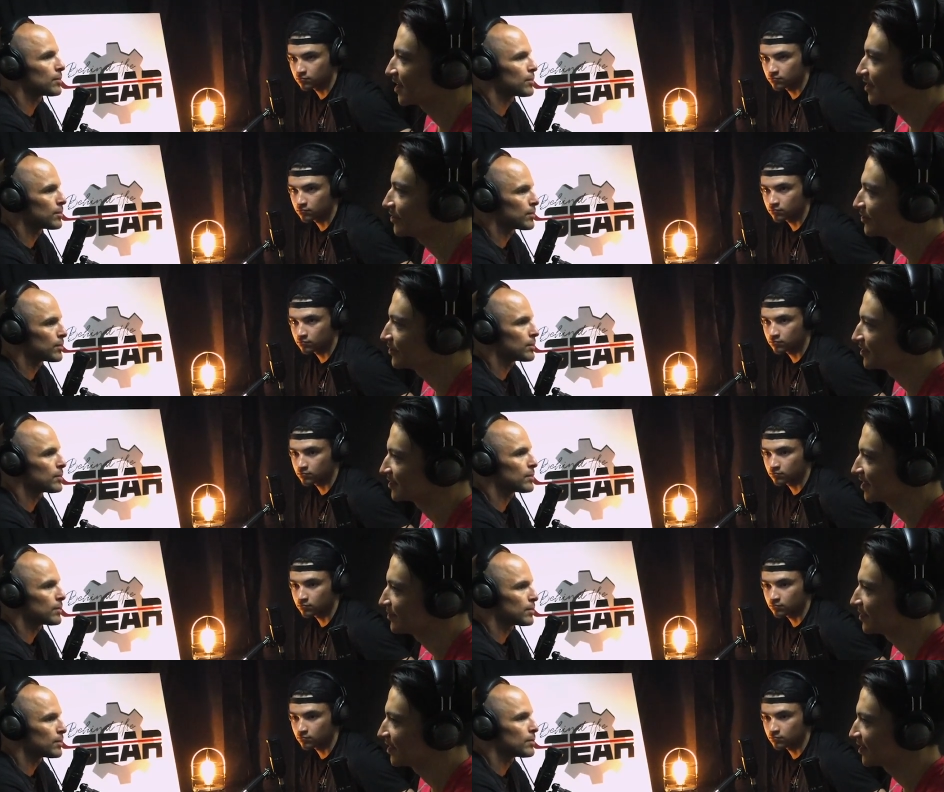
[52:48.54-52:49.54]
Speaker 1: kind of doing the
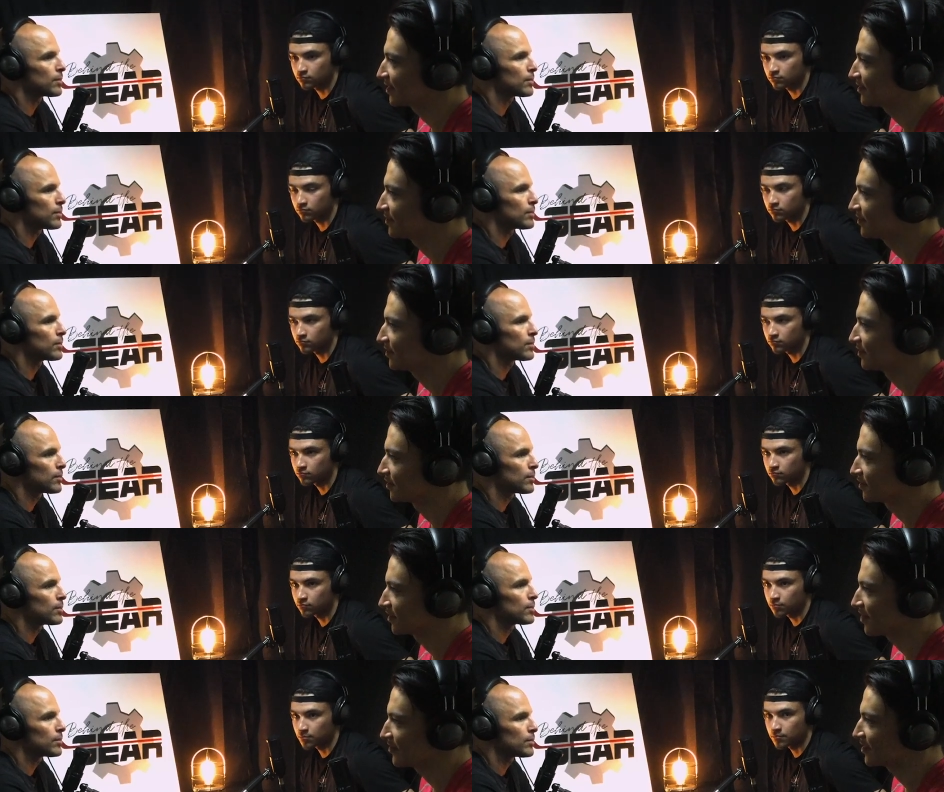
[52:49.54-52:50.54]
same thing, and
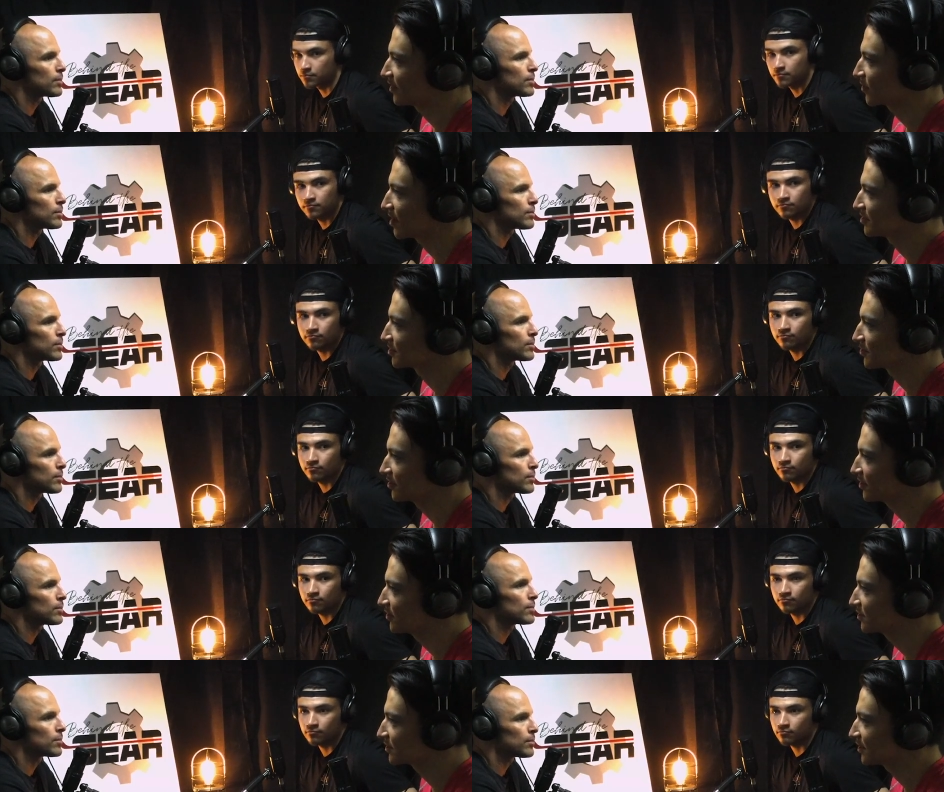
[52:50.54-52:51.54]
everything runs through
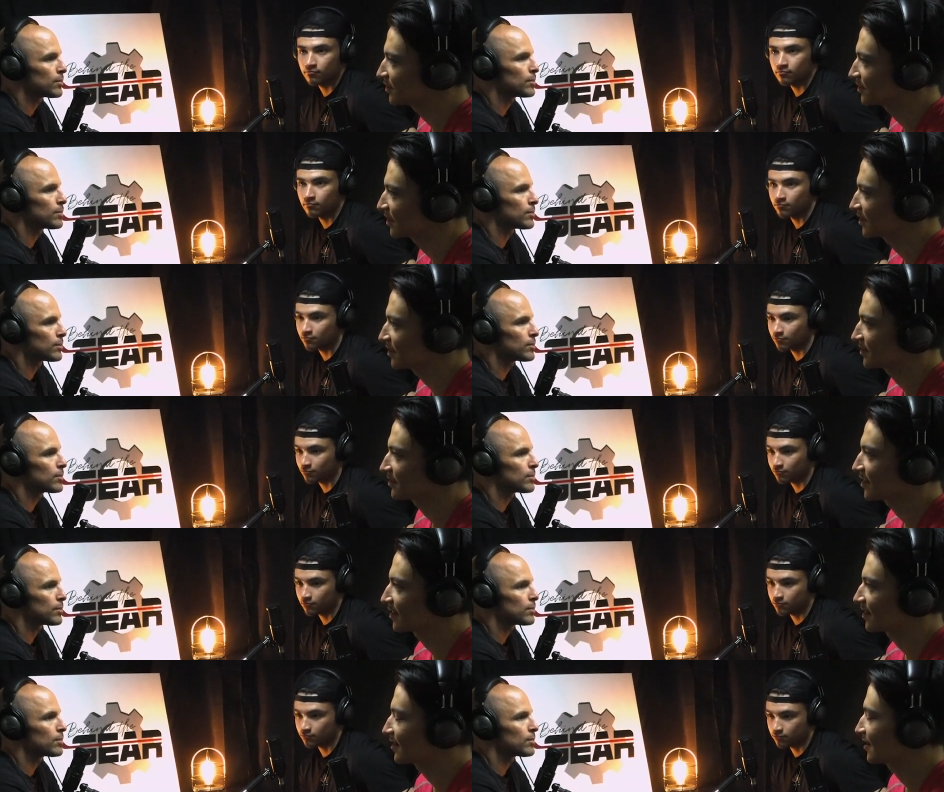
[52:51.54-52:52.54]
you. So I think
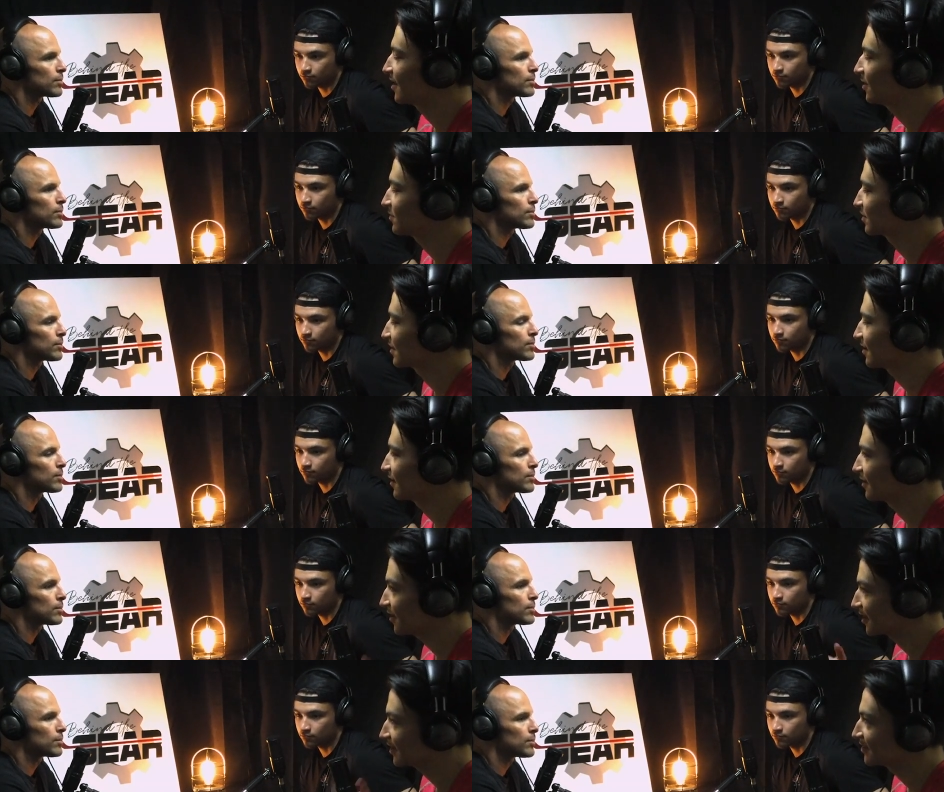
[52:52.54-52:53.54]
that kind of helps with our
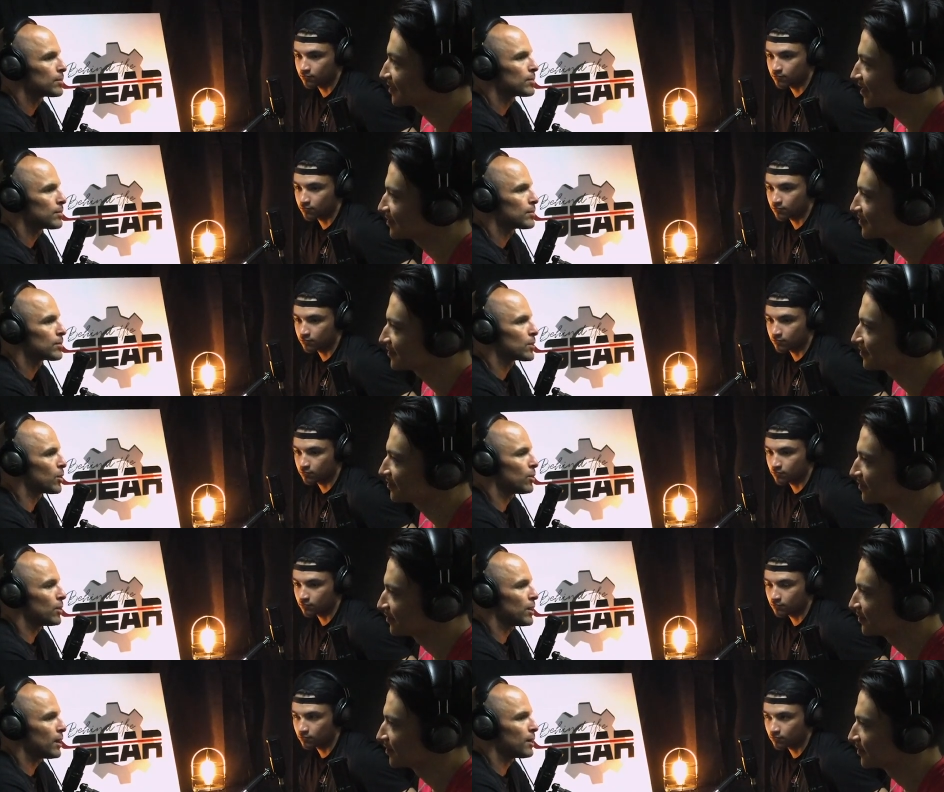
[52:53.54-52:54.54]
hockey sense and
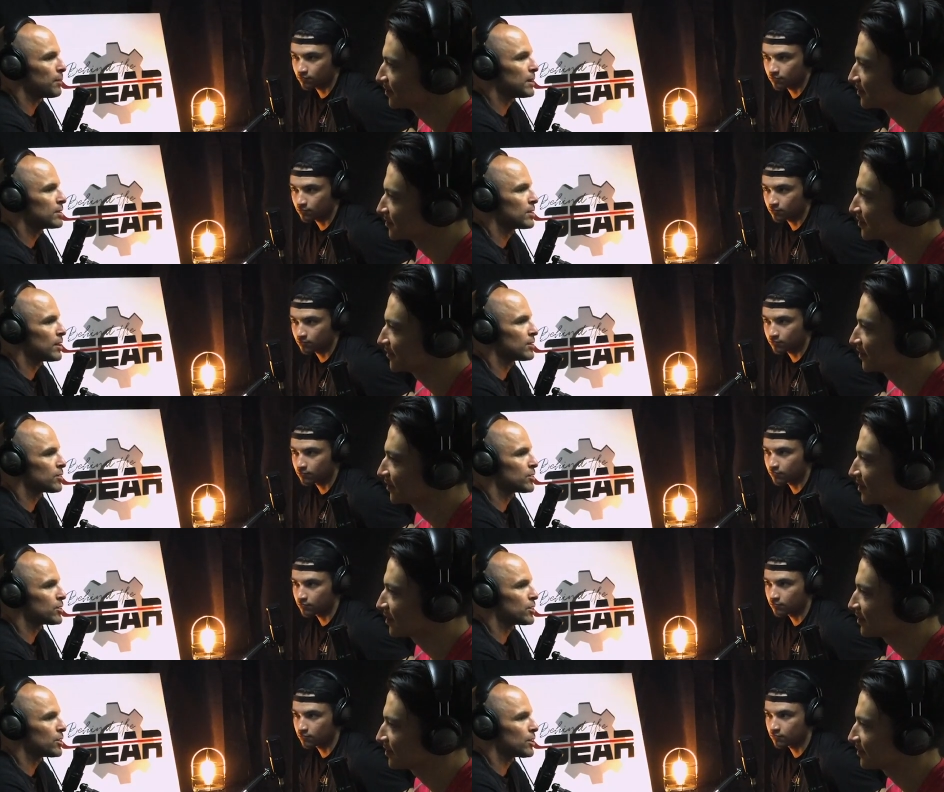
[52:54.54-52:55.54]
totally,
Speaker 2: yeah, it makes sense for that,
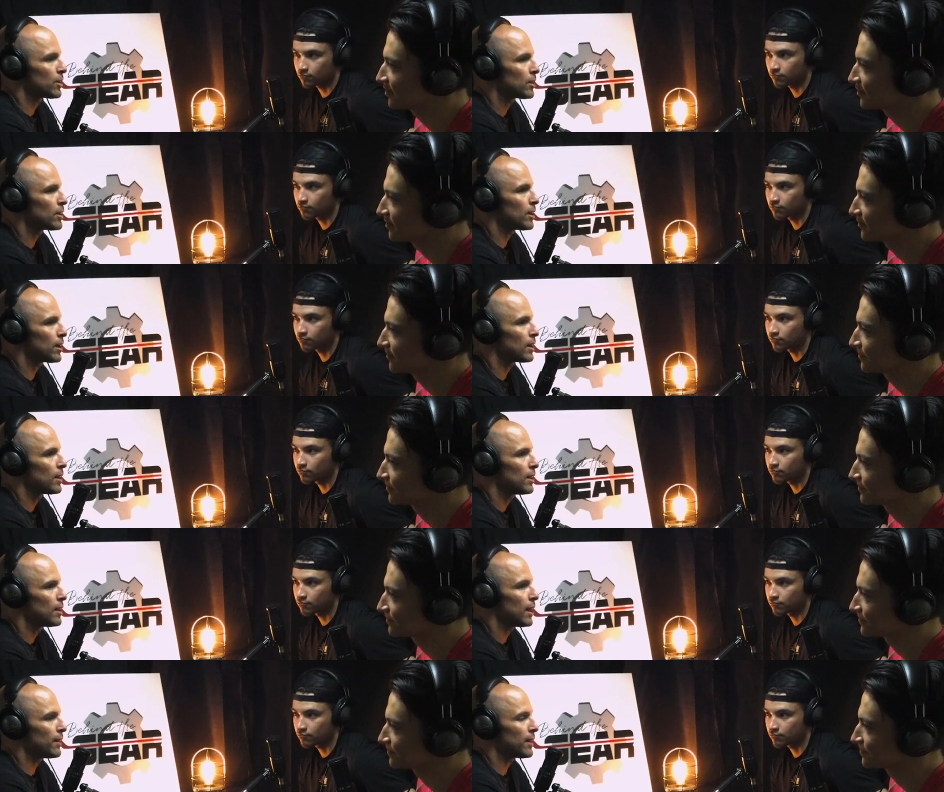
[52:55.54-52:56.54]
sure. Yeah. yeah.
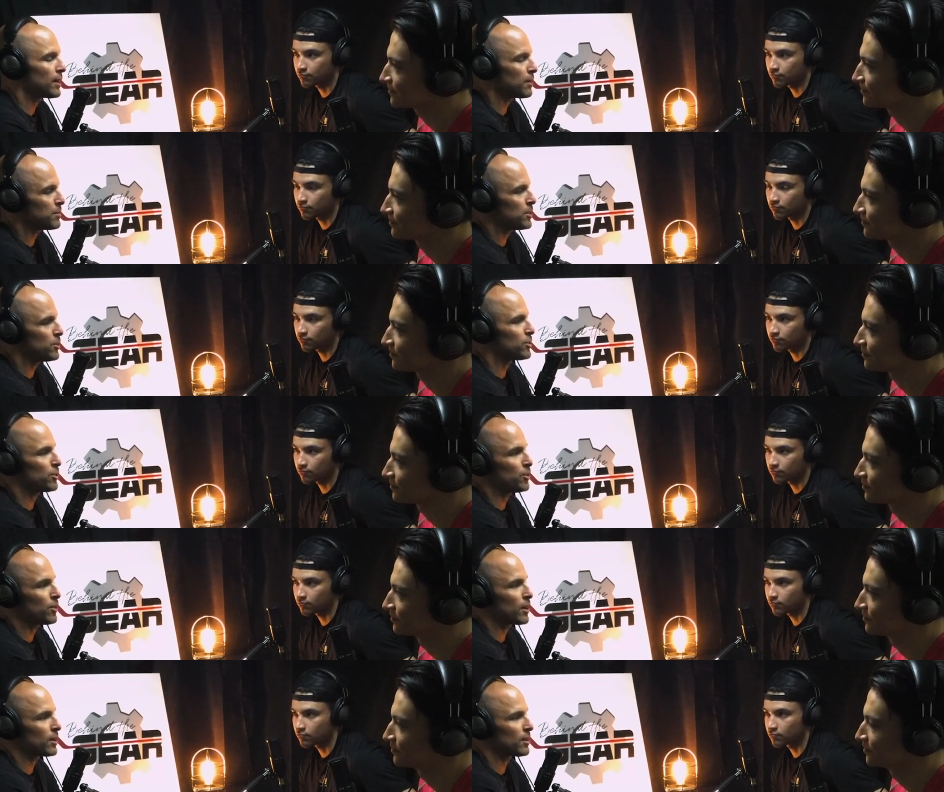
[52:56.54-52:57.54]
And like, I mean, you're,
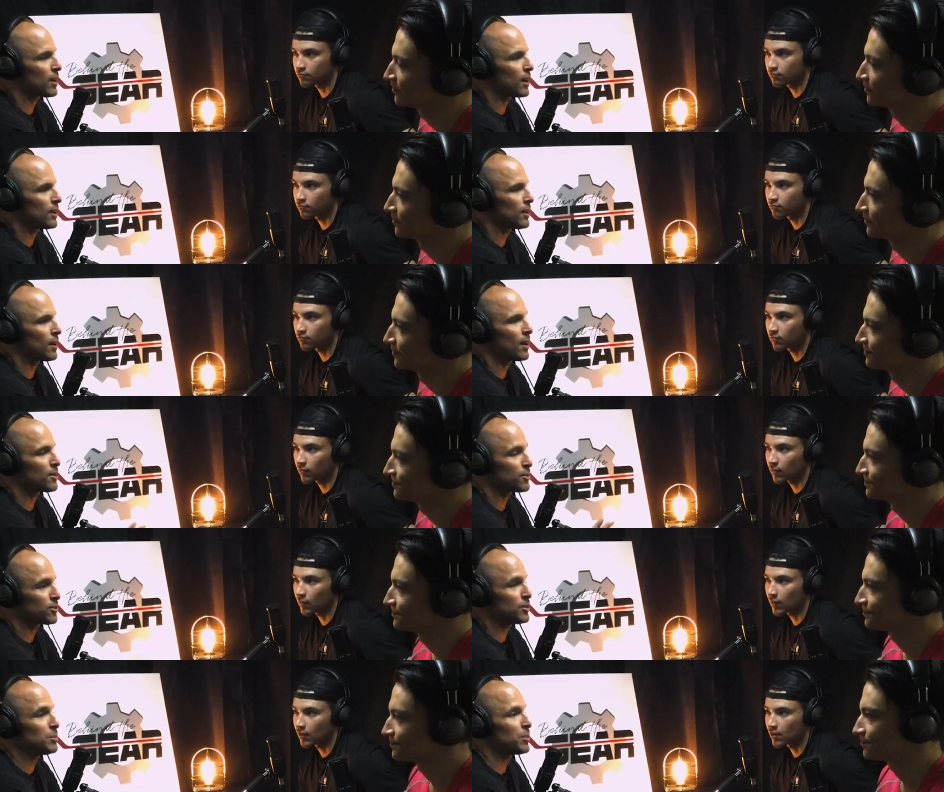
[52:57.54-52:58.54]
you got to kind of either
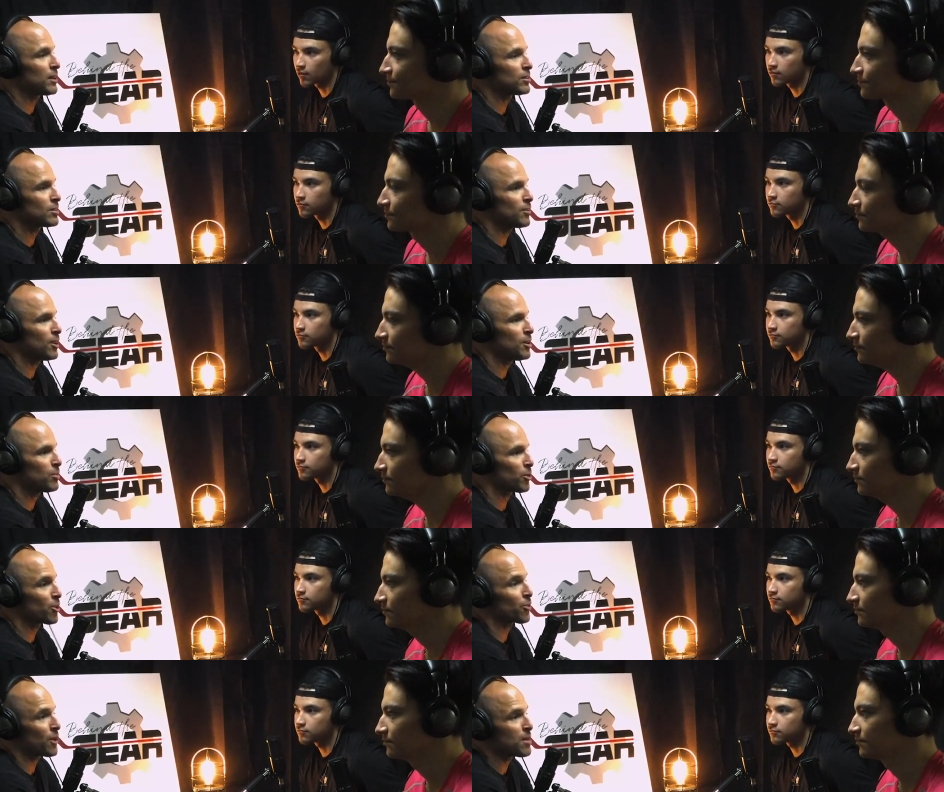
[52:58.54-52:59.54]
see plays develop or
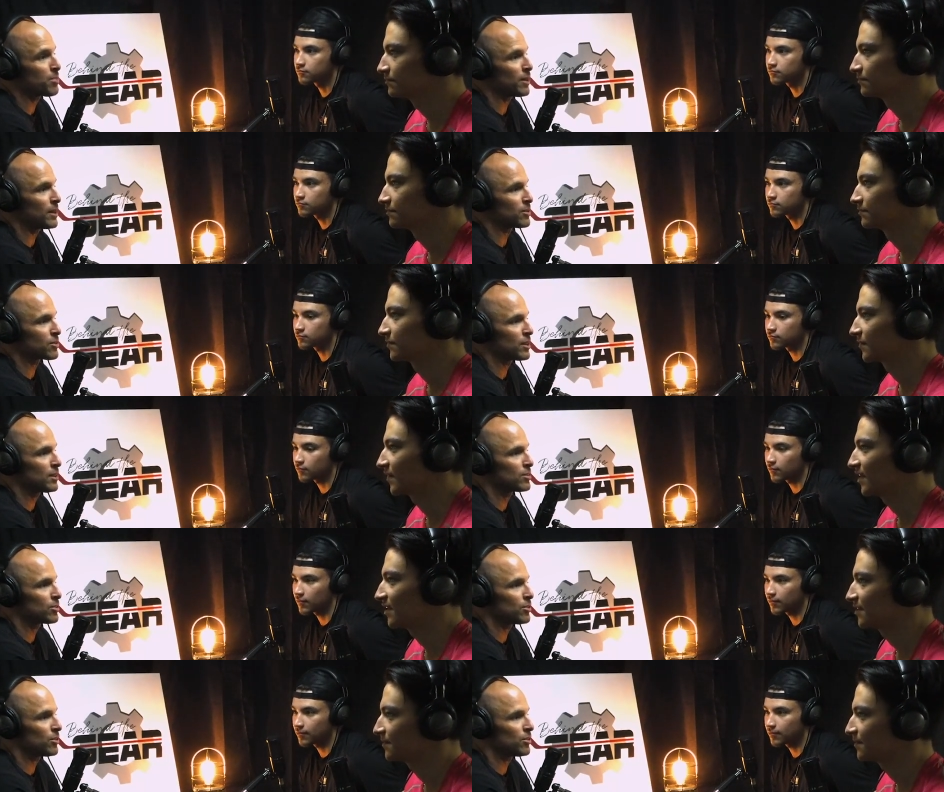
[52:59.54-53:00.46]
create plays, right? Yeah. So